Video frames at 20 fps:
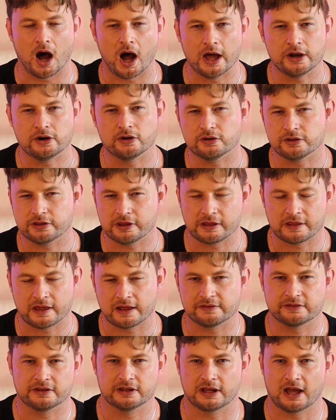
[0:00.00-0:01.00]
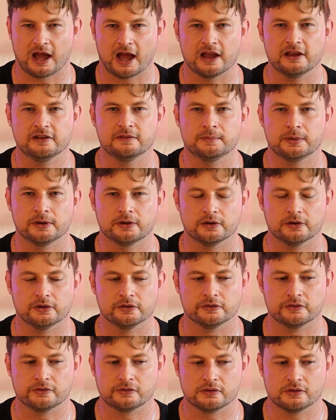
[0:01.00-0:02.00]
I don't think that's the case,
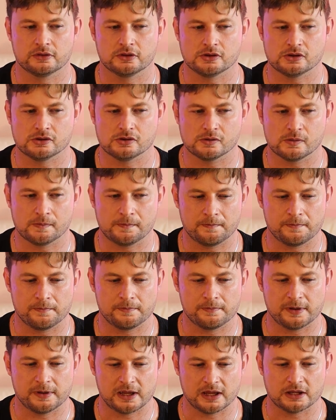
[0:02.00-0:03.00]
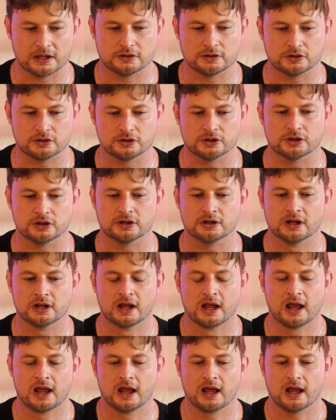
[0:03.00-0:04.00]
because the European Union
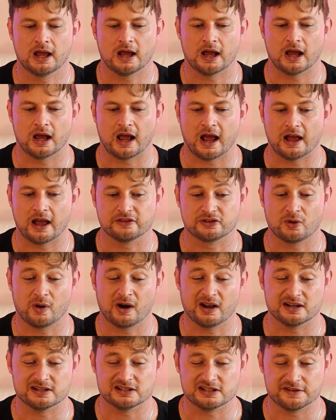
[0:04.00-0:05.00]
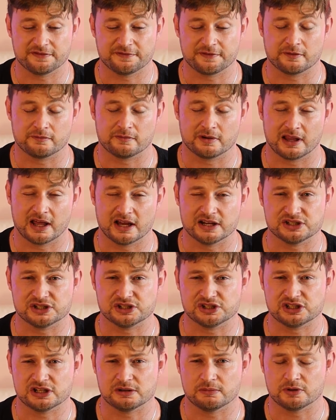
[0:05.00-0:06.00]
has quite a different
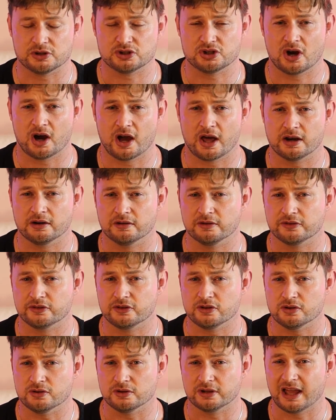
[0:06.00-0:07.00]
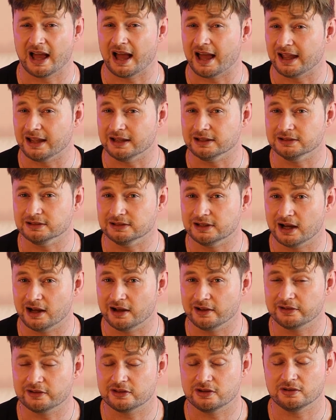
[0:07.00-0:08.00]
relationship with China as the UK
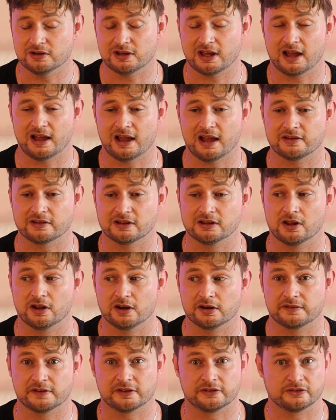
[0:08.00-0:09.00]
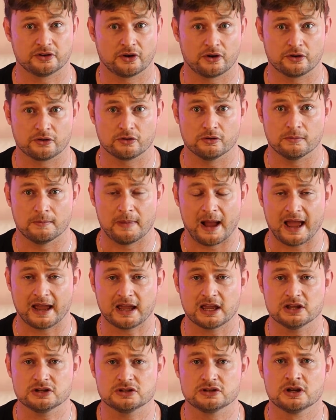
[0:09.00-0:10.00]
does. The UK has a lot of historical
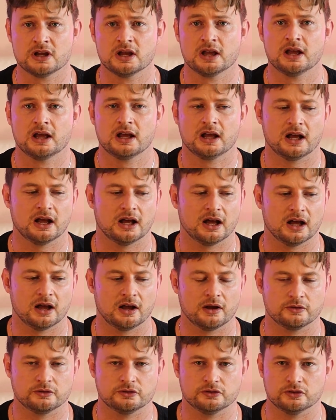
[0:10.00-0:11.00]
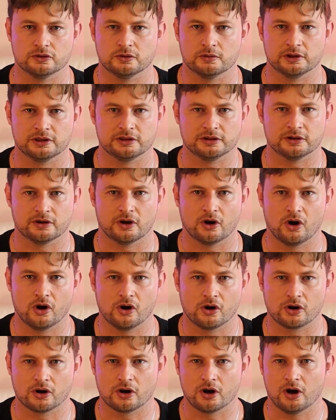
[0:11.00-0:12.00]
baggage to do with,
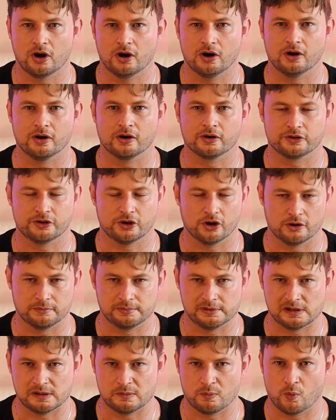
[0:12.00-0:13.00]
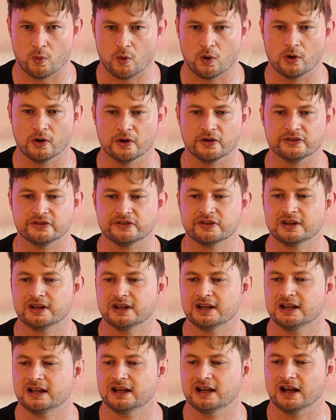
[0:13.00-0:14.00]
Hong Kong, the Opium Wars,
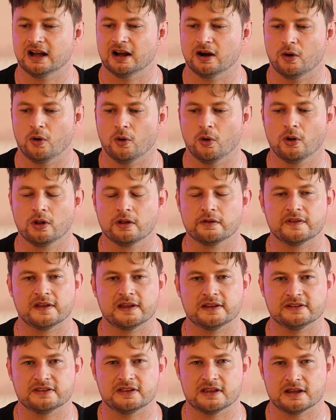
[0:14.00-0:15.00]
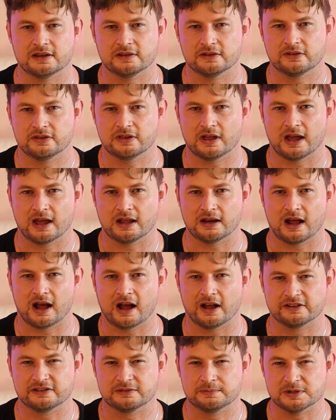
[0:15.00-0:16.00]
all of these things that
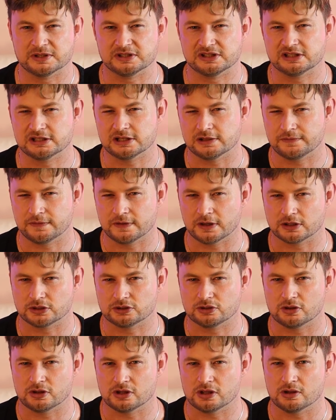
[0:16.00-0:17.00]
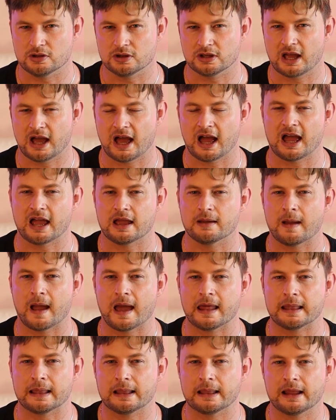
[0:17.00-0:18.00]
are specific to the UK
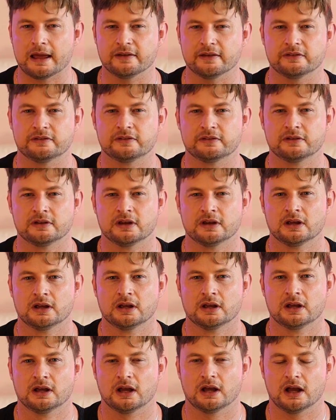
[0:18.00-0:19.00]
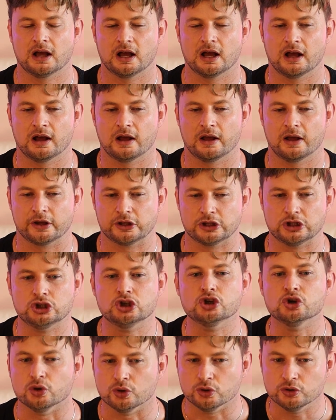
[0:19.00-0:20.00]
and less
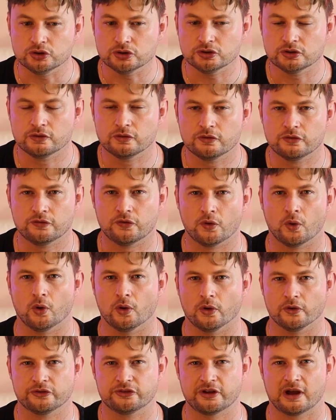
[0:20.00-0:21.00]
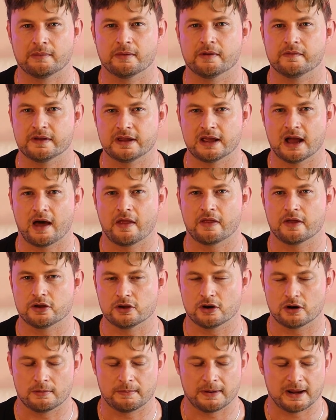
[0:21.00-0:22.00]
acute for some of the other
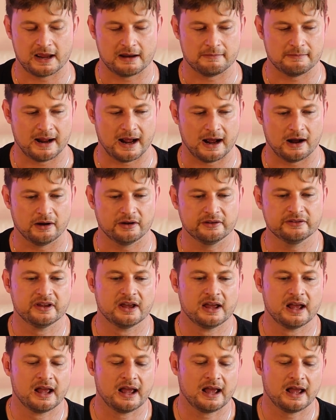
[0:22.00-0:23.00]
European powers.